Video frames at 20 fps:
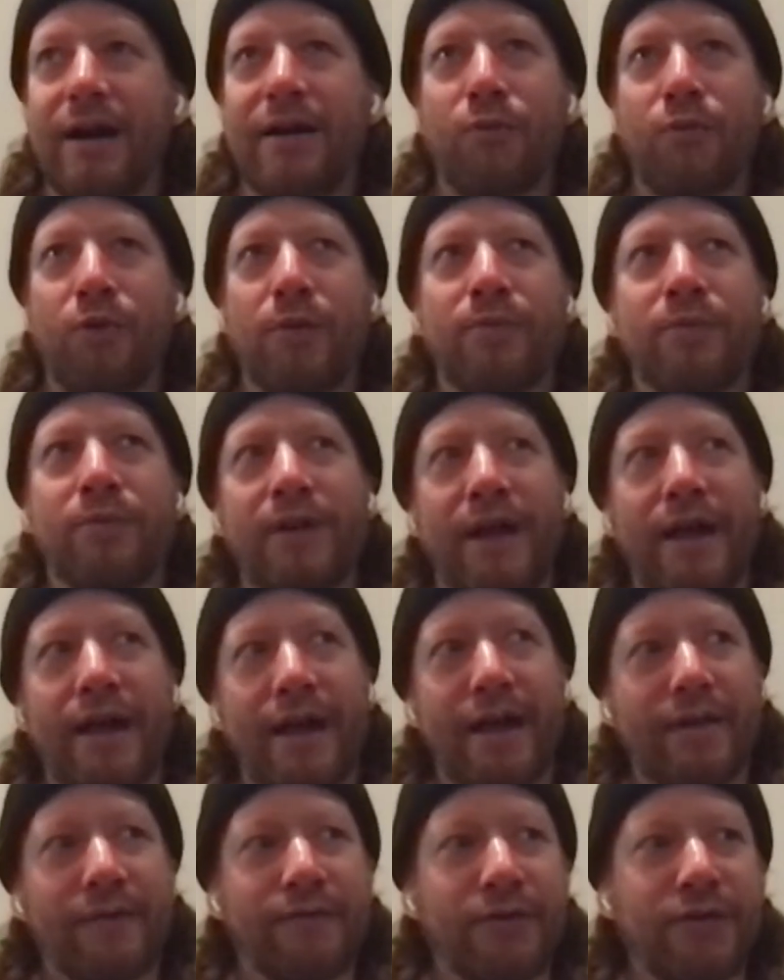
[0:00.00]
we're
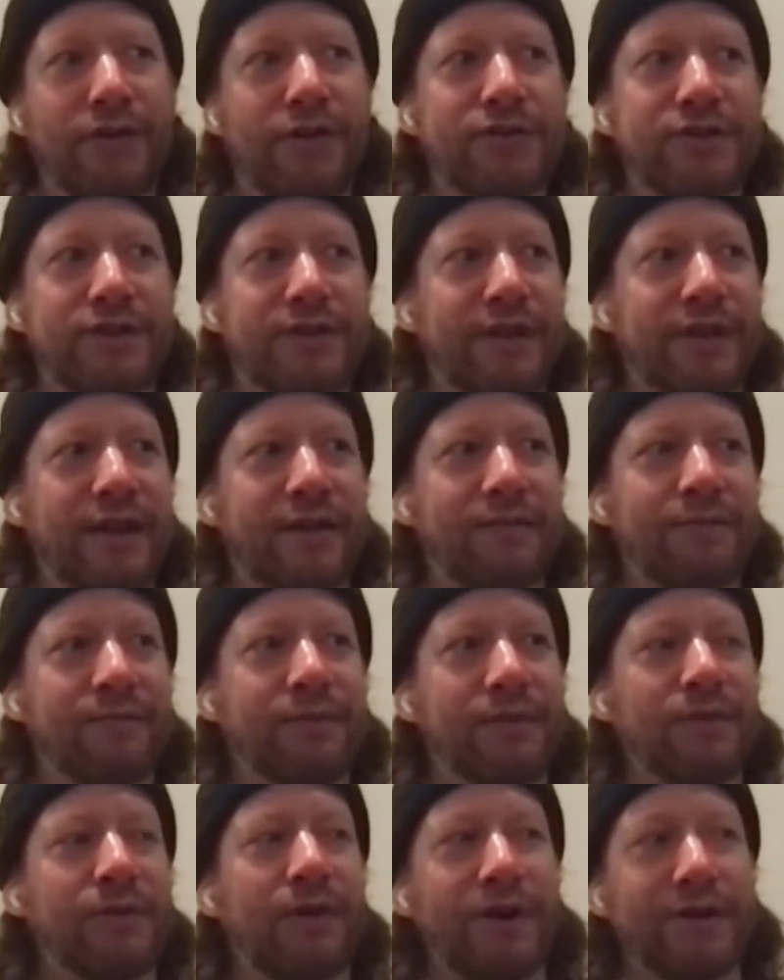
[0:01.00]
playing first and then
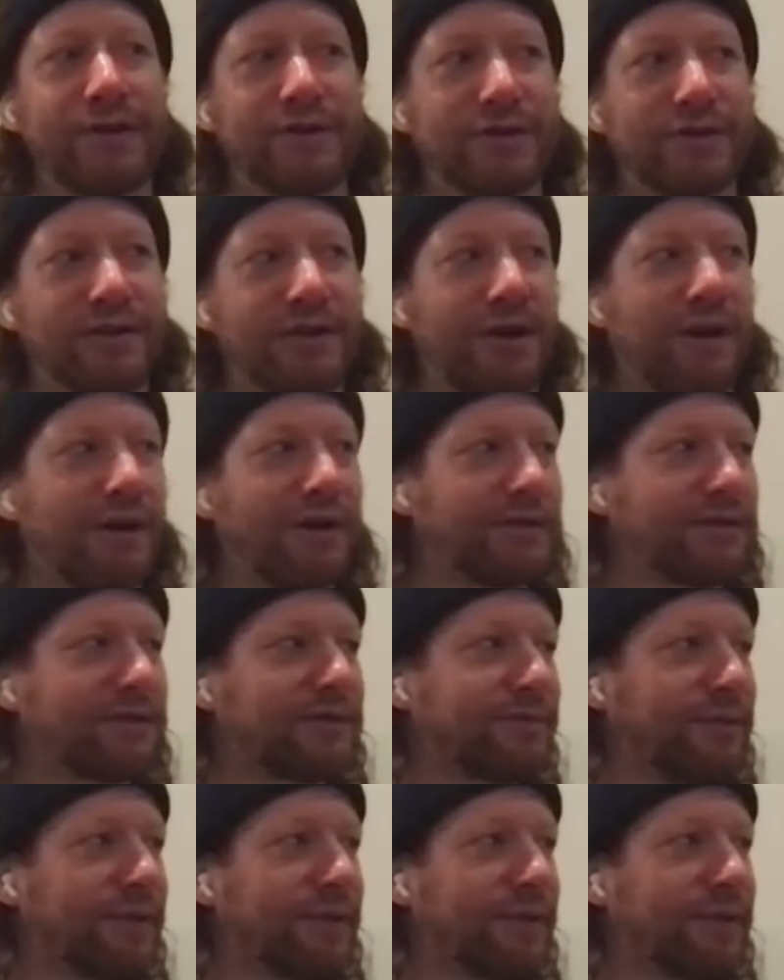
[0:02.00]
Blue Oyster Cult's